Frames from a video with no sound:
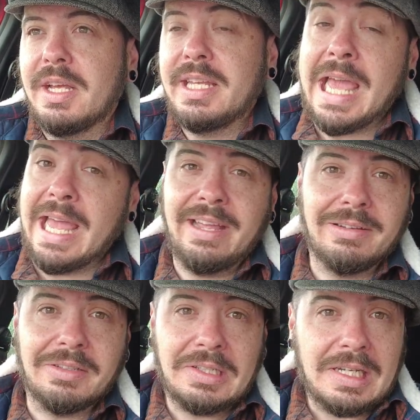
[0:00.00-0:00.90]
Yeah,
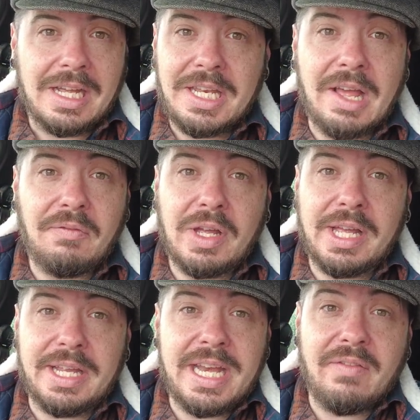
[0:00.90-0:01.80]

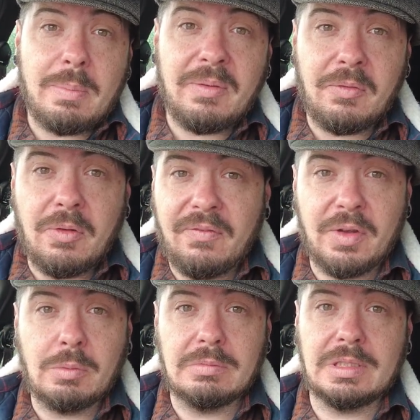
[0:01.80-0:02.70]
another never before
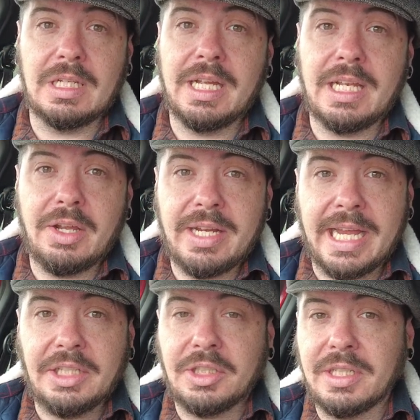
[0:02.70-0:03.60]
filmed
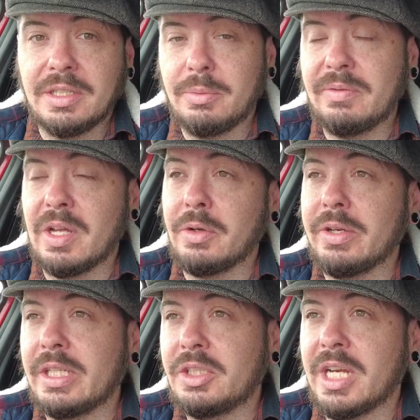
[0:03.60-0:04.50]
location that we've done
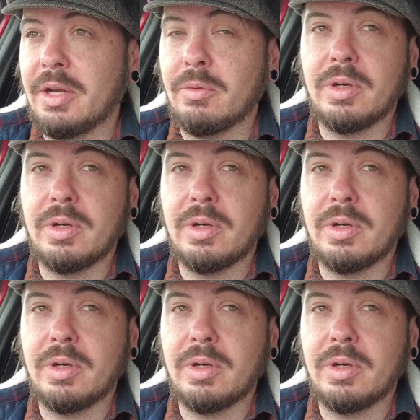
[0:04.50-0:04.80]
on this channel,